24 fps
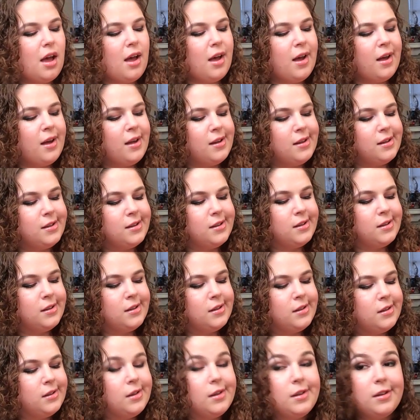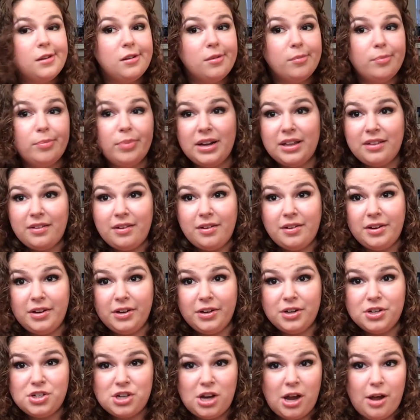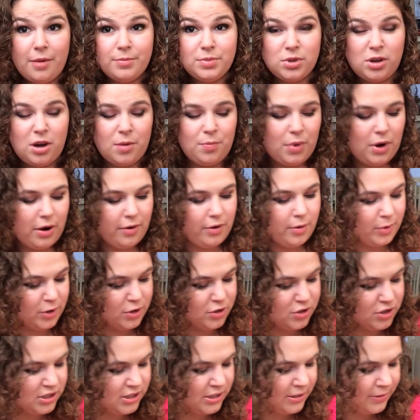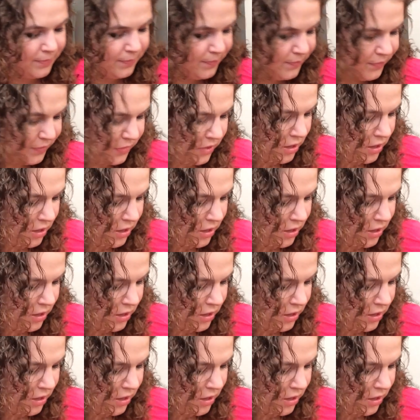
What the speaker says: But I thought I did a good job, so I'd probably repurchase it.